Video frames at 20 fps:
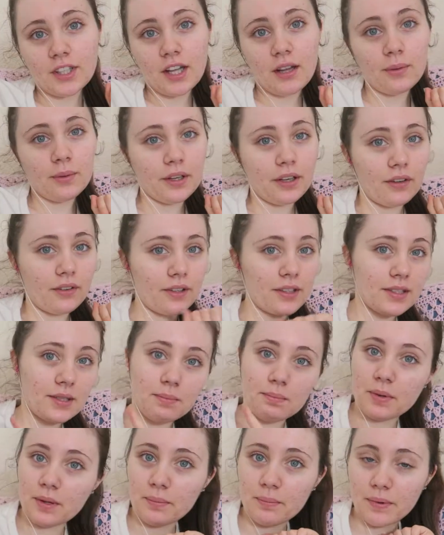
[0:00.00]
There we go, that's
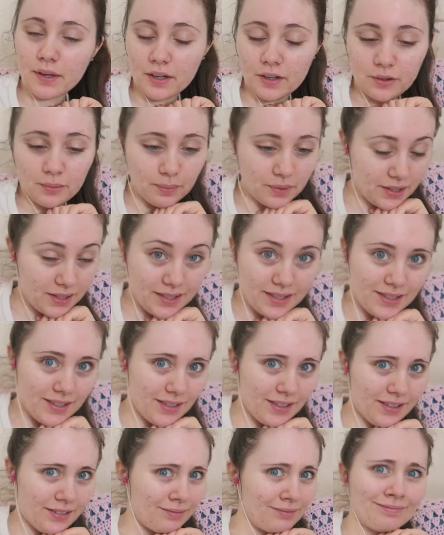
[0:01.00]
a bit better, but
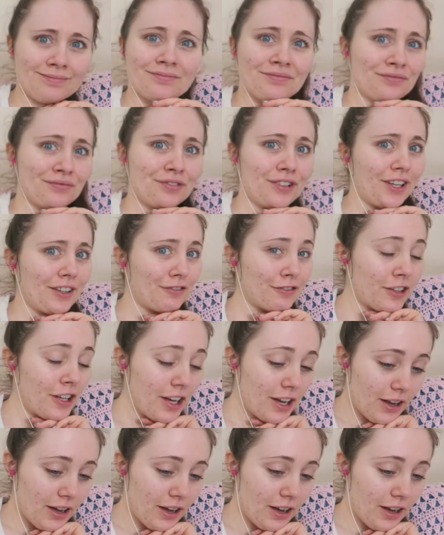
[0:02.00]
still rough.